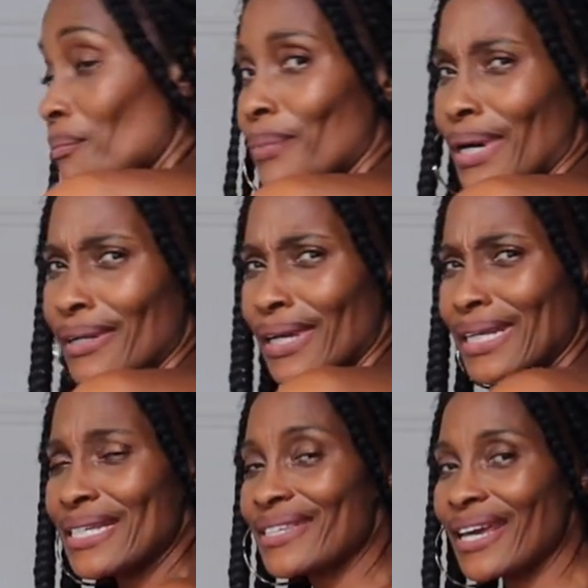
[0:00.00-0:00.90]
but in
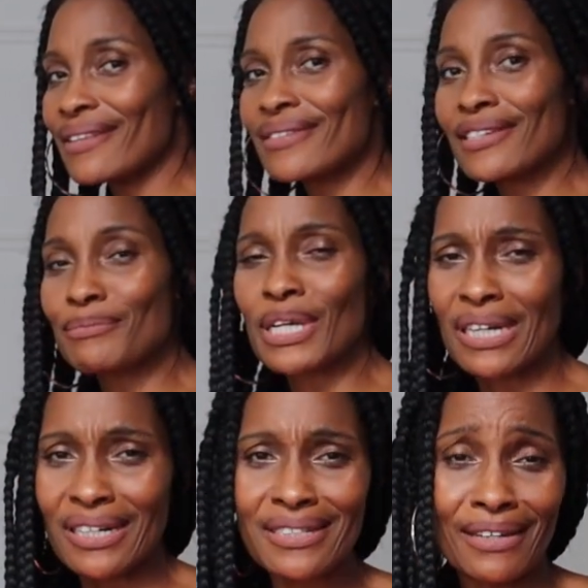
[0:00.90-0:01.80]
a sense it's
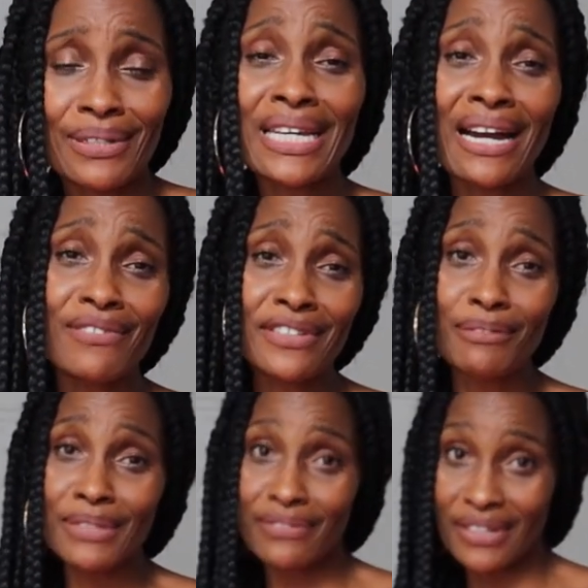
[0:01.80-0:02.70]
because I was having
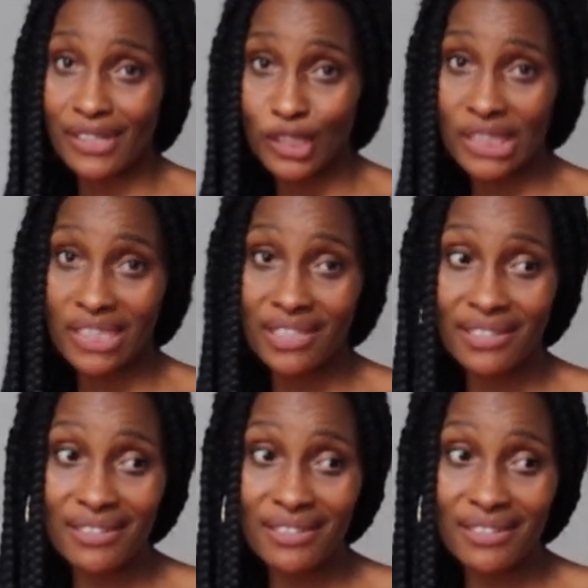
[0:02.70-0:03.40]
some difficulty